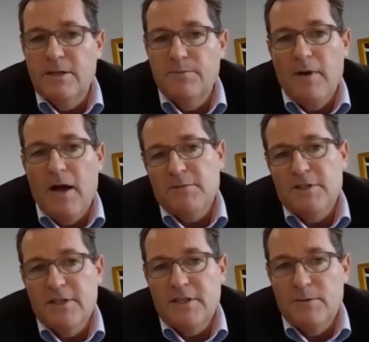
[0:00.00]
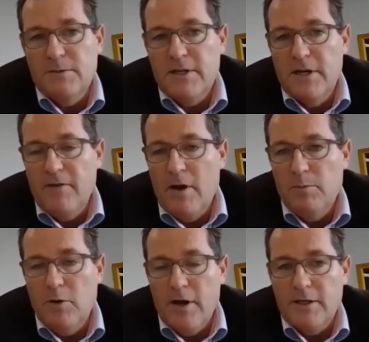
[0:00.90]
up to 60% of our
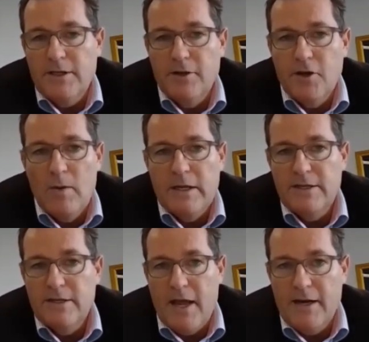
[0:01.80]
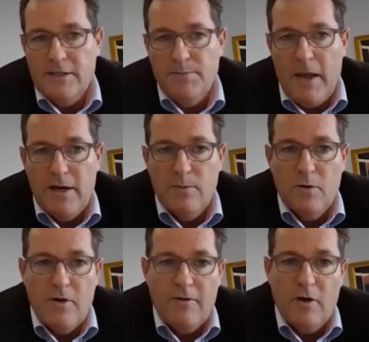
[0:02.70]
product can go into that expandable
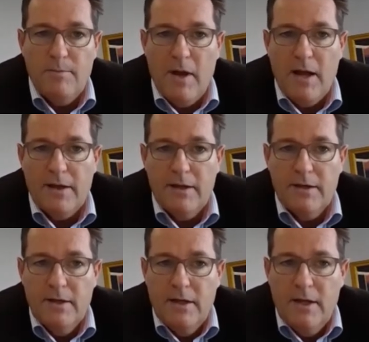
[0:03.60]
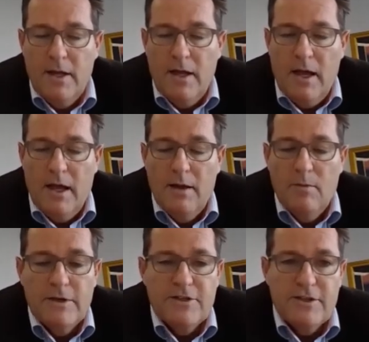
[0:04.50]
graphite market.
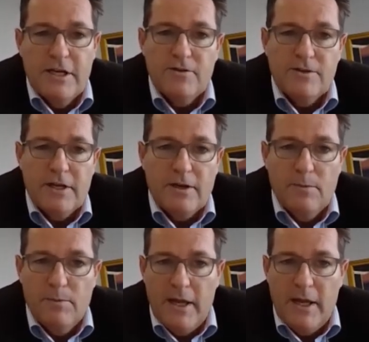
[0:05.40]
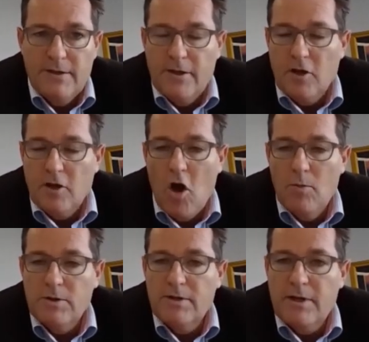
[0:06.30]
Which is interesting compared to the
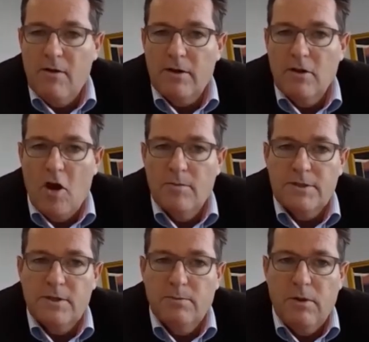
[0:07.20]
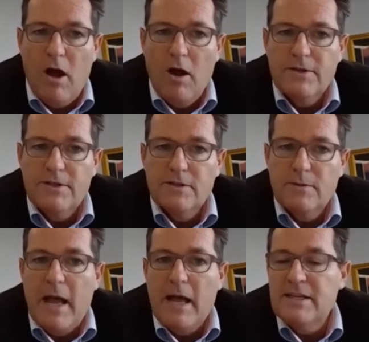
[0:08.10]
current global supply, which is
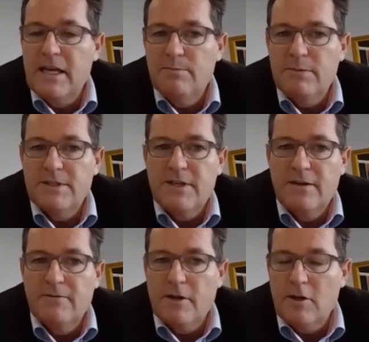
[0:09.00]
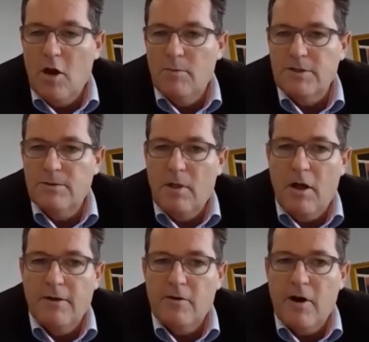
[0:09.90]
about 10% of the global
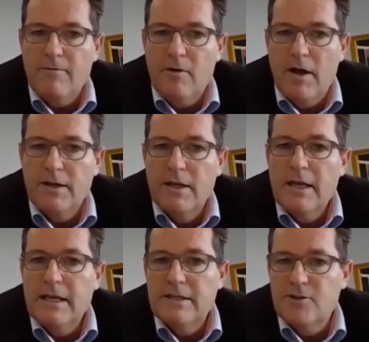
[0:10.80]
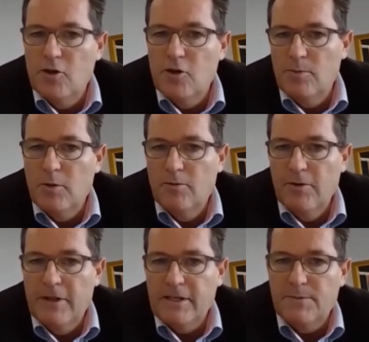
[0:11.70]
supply of graphite is suitable
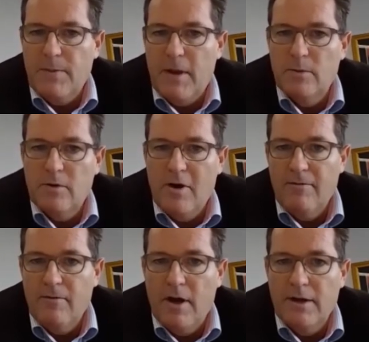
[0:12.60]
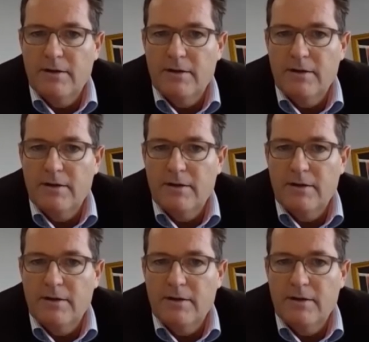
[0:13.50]
for the expandable graphite.